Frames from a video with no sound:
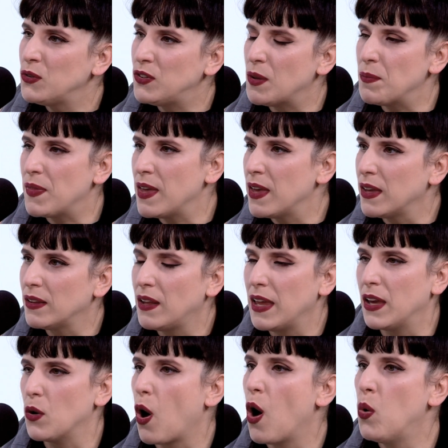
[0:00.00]
Something
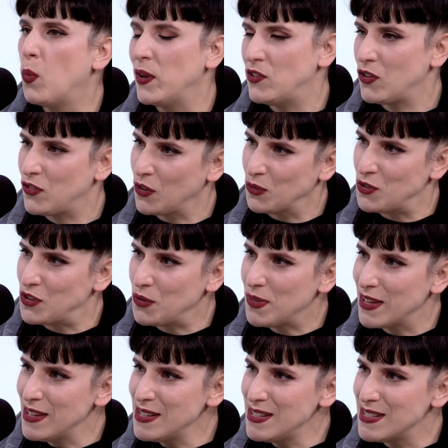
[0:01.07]
like, oh, we just don't do
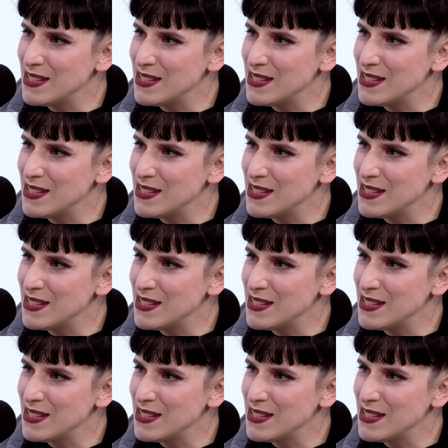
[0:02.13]
this?